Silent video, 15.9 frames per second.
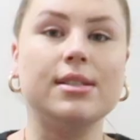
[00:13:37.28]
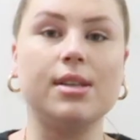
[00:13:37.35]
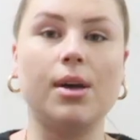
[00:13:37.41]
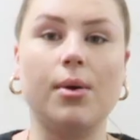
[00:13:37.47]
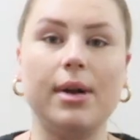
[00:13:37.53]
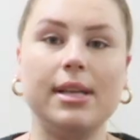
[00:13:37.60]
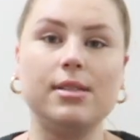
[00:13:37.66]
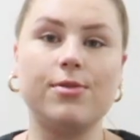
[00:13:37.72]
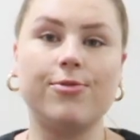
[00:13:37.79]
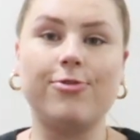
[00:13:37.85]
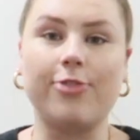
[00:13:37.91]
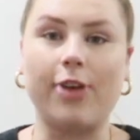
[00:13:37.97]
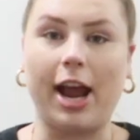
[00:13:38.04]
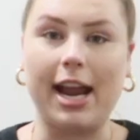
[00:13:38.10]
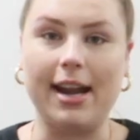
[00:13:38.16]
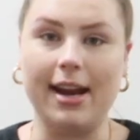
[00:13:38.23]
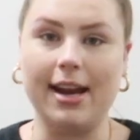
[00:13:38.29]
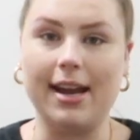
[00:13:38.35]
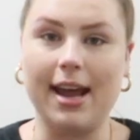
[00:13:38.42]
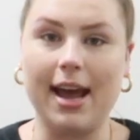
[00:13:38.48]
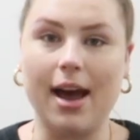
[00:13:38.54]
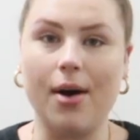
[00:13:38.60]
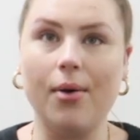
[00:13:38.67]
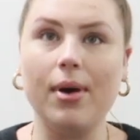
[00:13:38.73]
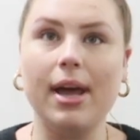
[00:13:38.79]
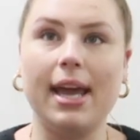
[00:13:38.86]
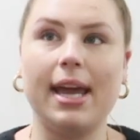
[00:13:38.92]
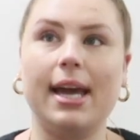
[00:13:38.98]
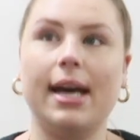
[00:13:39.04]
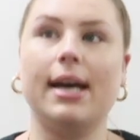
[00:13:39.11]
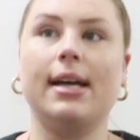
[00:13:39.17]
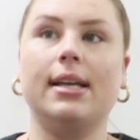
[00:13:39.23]
So it's Friday now,
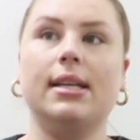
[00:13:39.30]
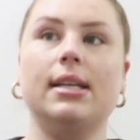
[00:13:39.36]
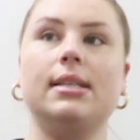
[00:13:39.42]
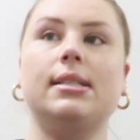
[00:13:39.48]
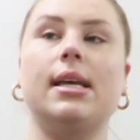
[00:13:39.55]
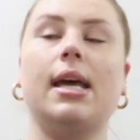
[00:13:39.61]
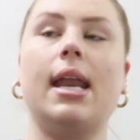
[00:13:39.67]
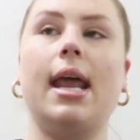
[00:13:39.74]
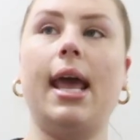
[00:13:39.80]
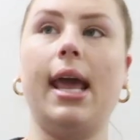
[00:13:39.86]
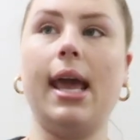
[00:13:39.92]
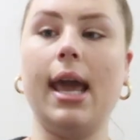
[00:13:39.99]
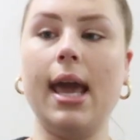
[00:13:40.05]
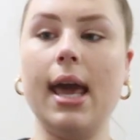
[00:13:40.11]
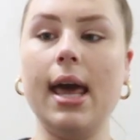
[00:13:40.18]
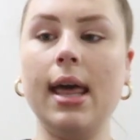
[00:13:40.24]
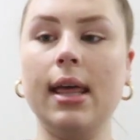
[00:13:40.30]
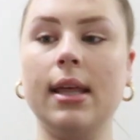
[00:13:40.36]
and today,